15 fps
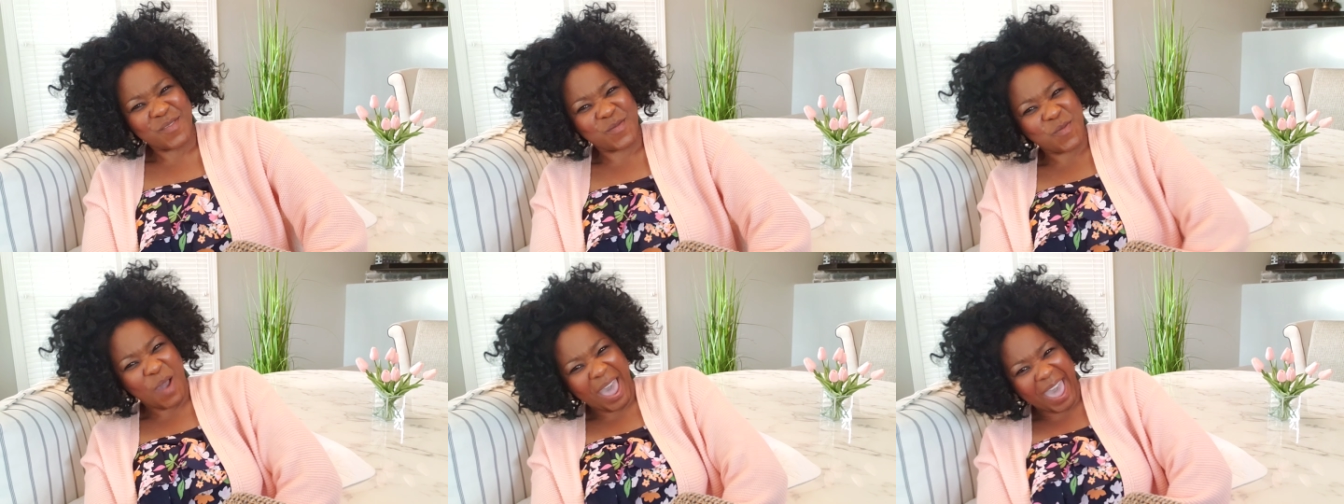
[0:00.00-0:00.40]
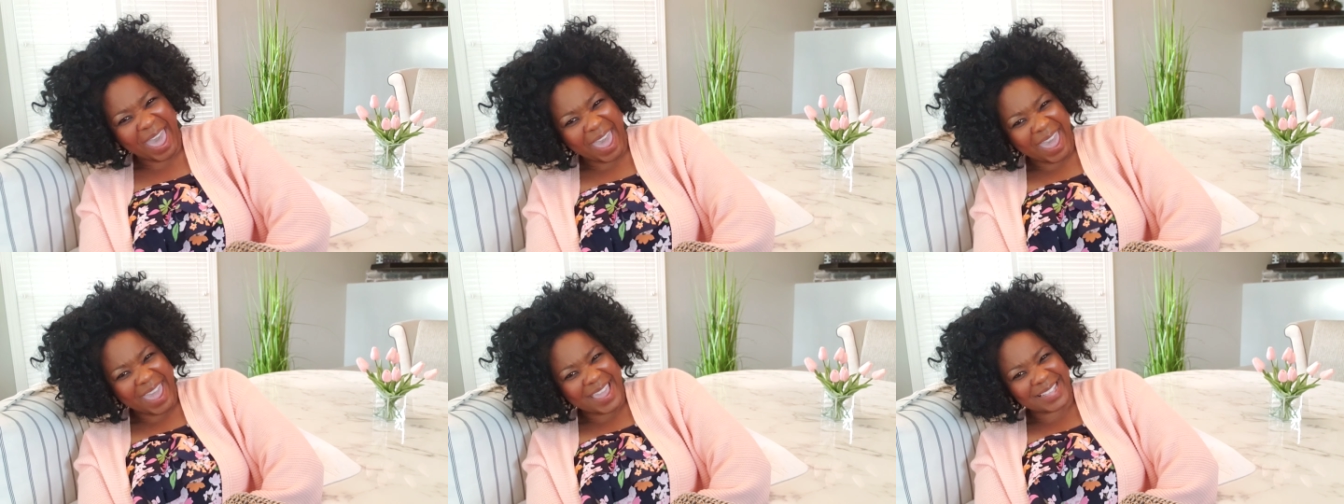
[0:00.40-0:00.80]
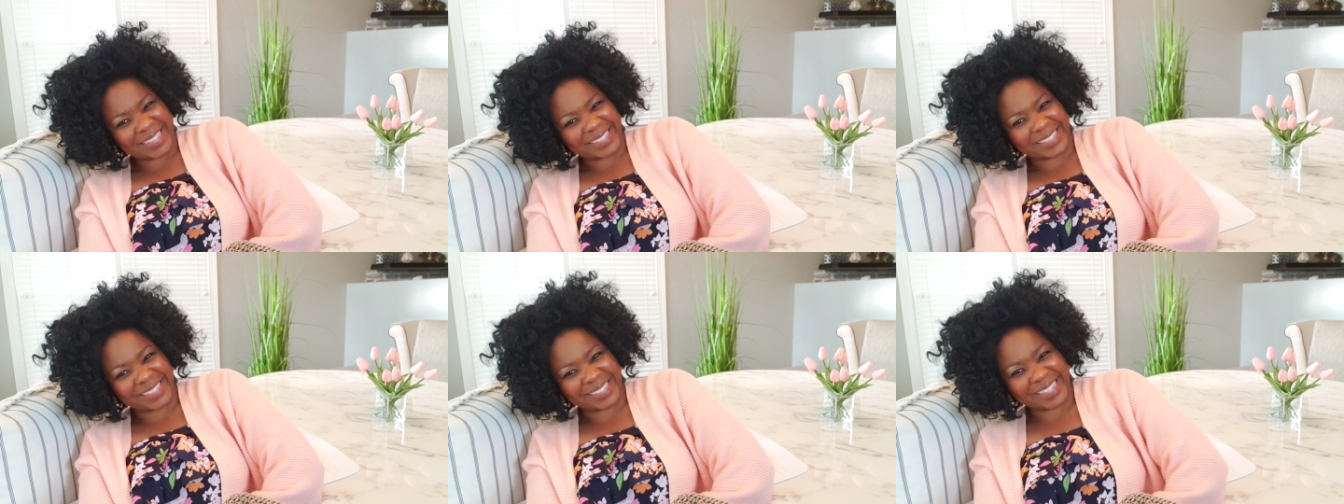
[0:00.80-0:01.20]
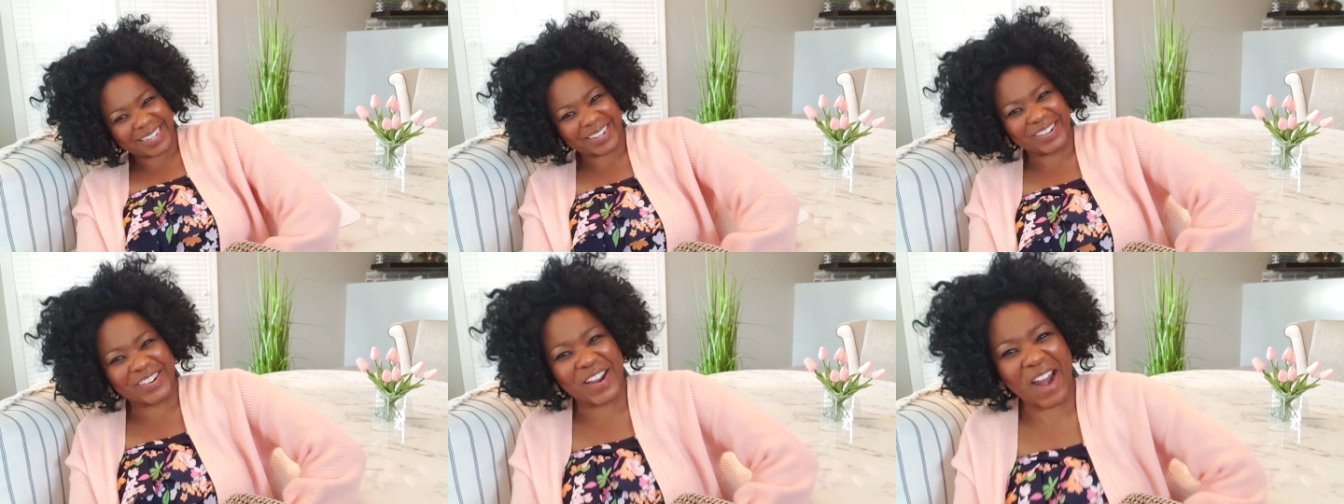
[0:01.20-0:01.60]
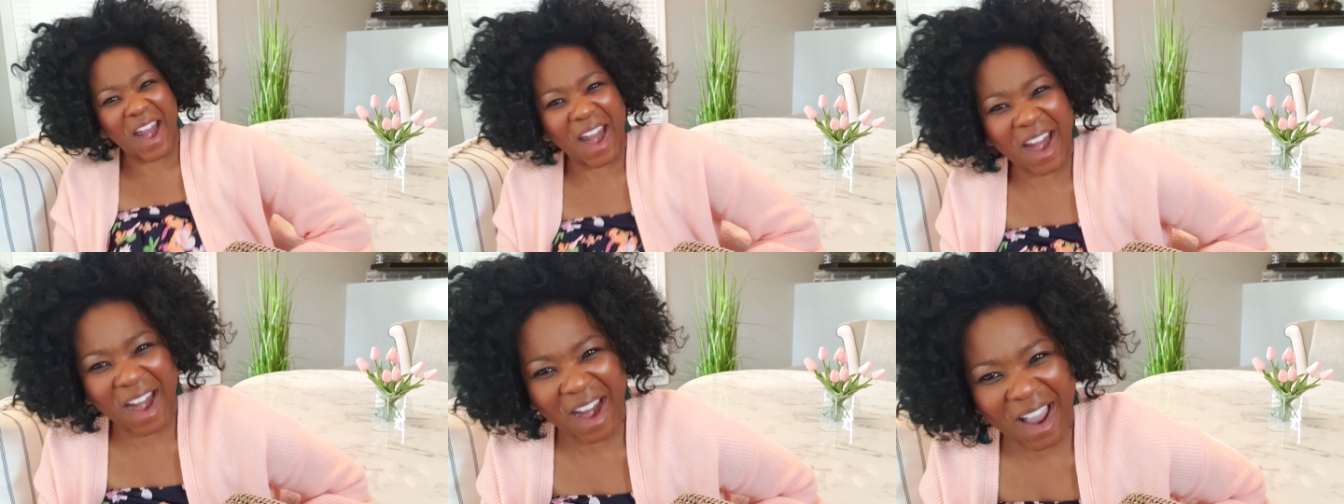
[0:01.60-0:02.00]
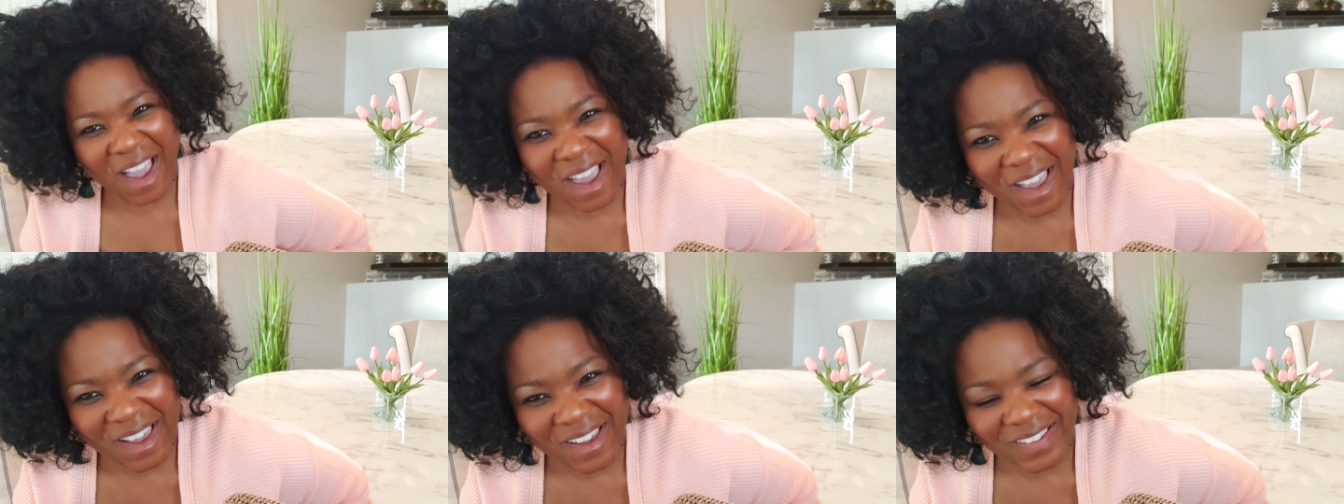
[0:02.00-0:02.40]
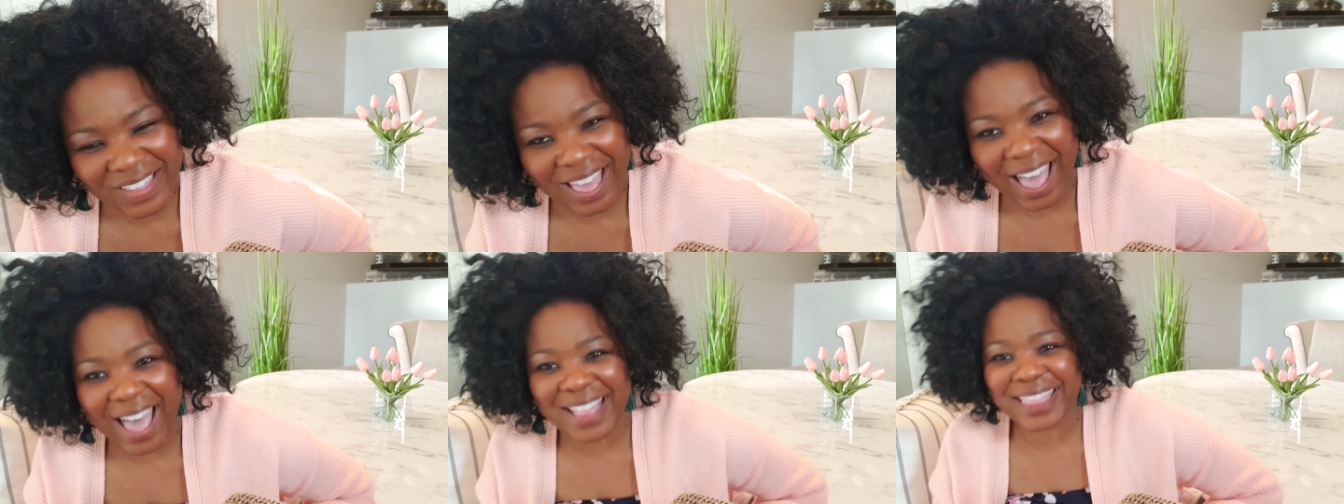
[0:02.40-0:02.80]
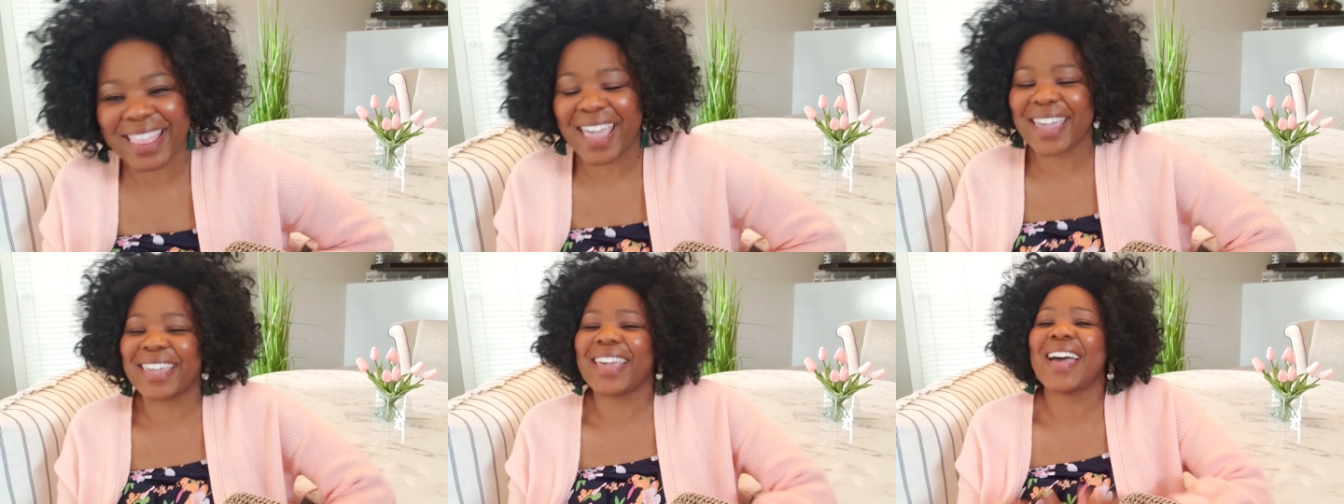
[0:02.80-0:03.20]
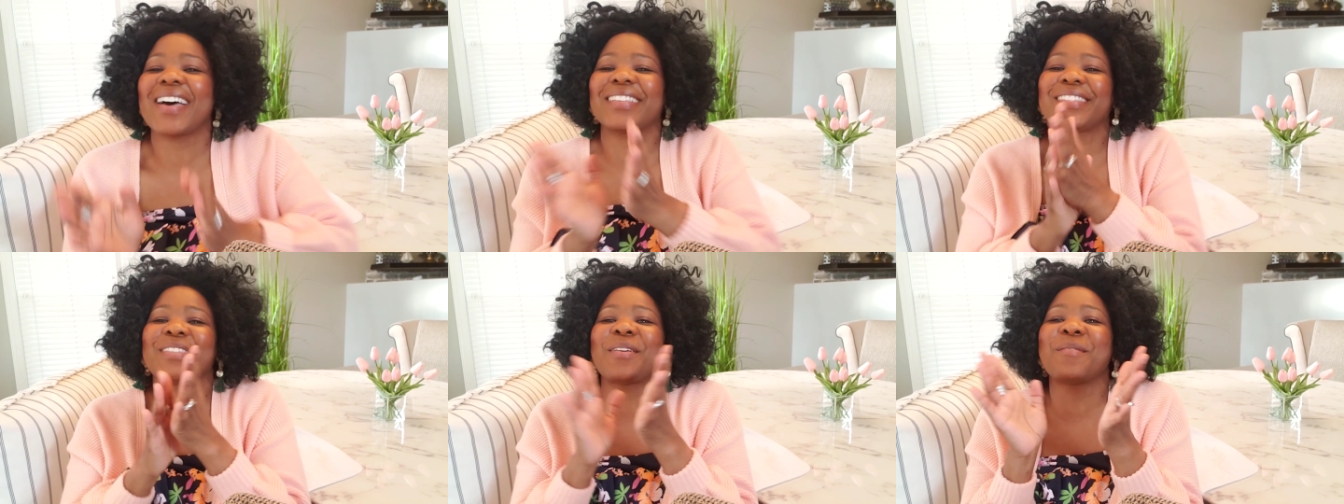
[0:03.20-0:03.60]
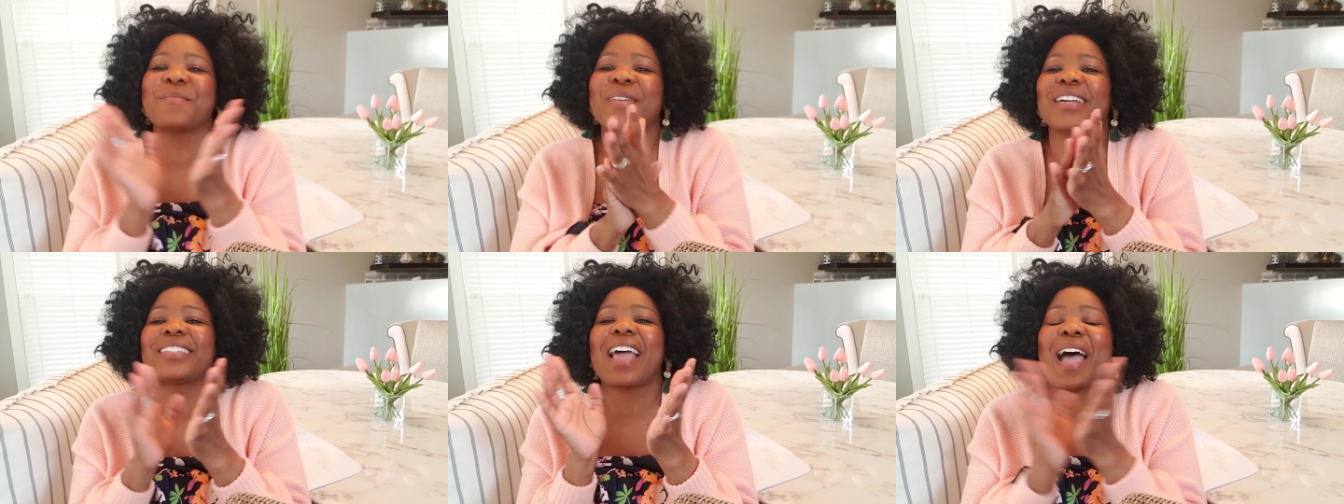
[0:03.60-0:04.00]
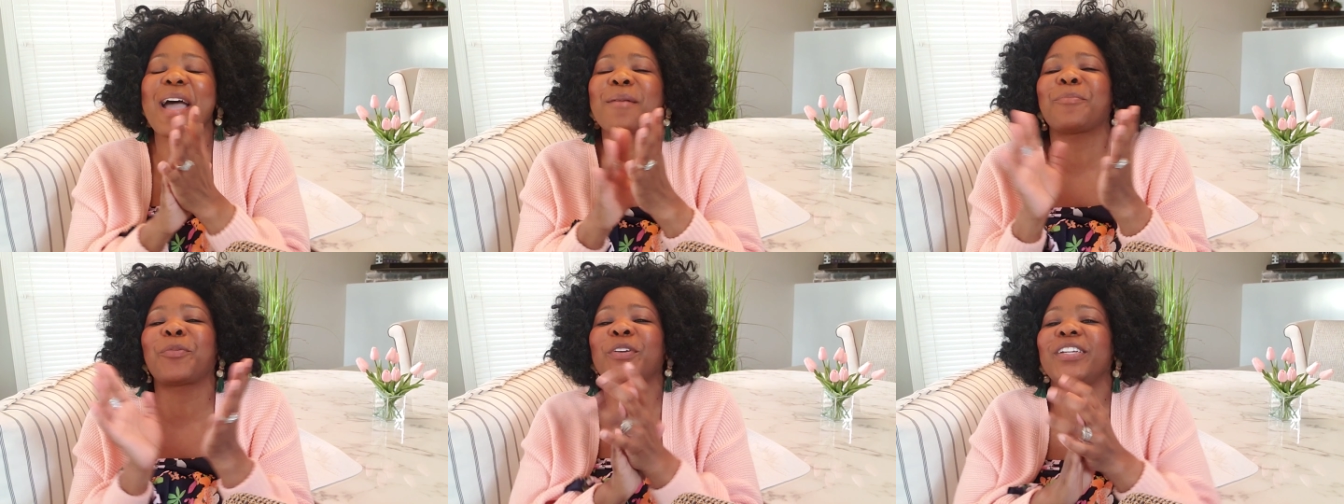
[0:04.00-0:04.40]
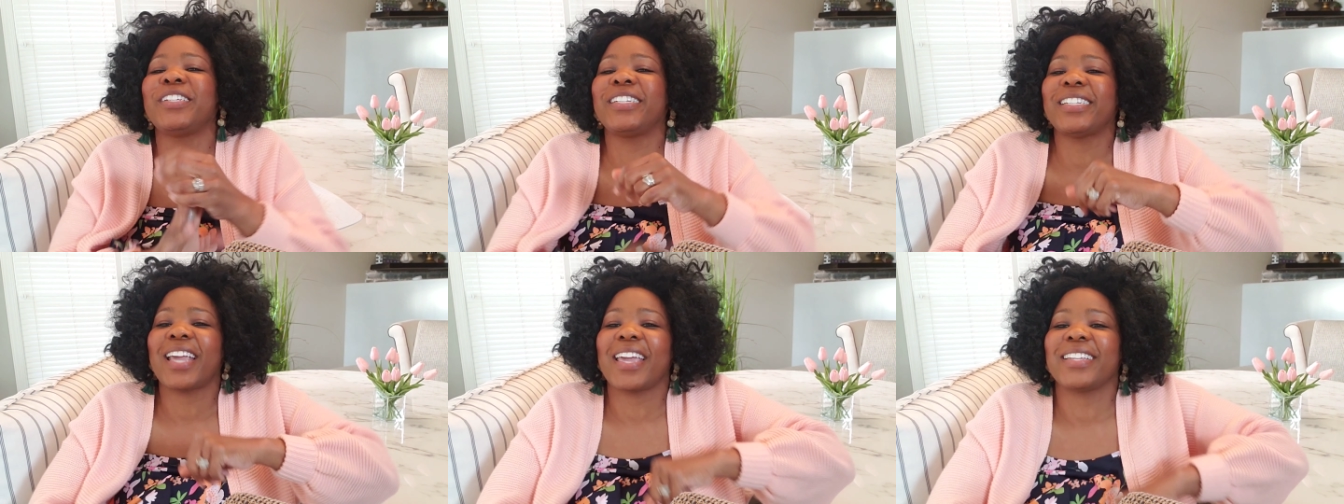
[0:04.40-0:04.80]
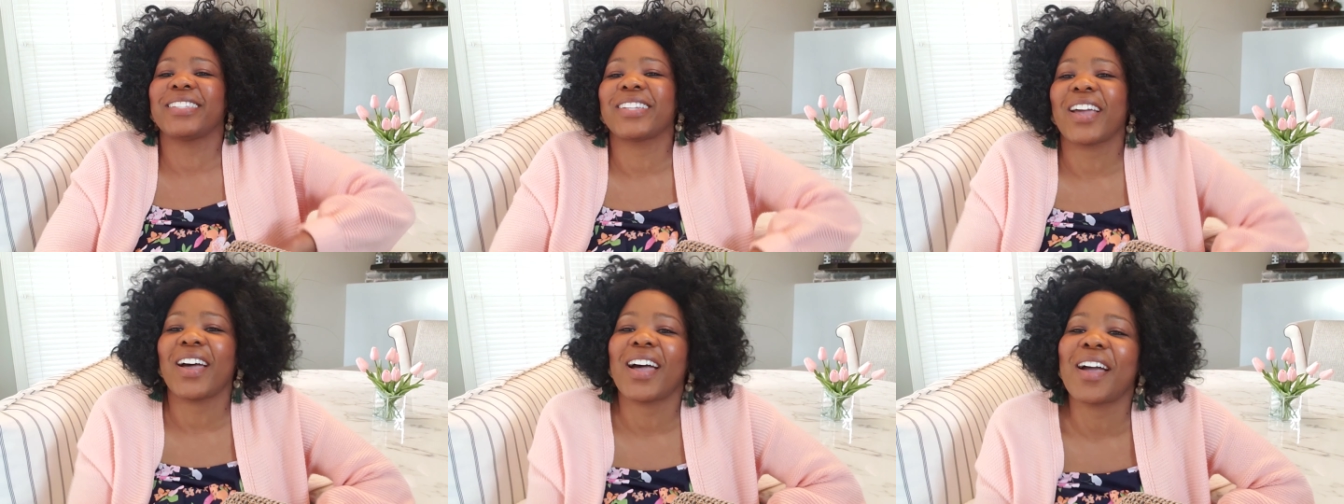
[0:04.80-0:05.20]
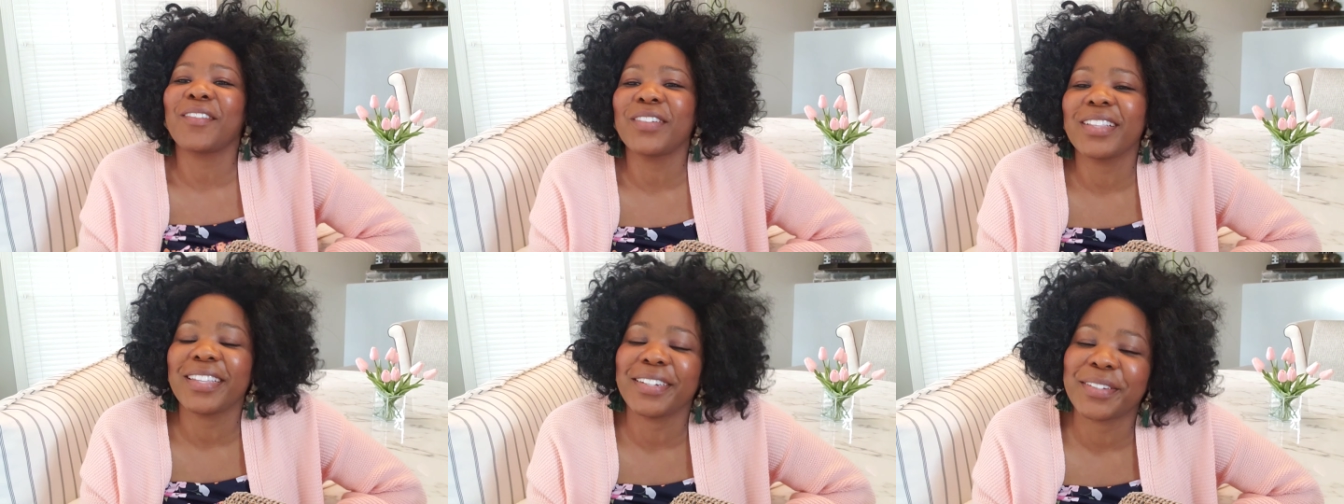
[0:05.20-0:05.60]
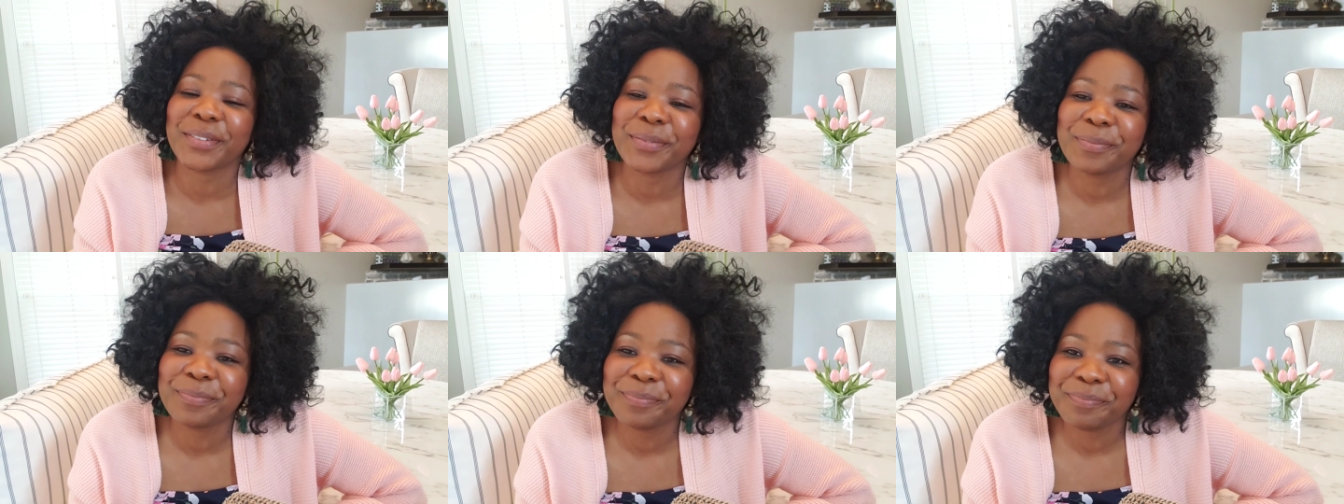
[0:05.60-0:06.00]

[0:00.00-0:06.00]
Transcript: What? Girl, I thank y'all so much. I appreciate y'all. I really do.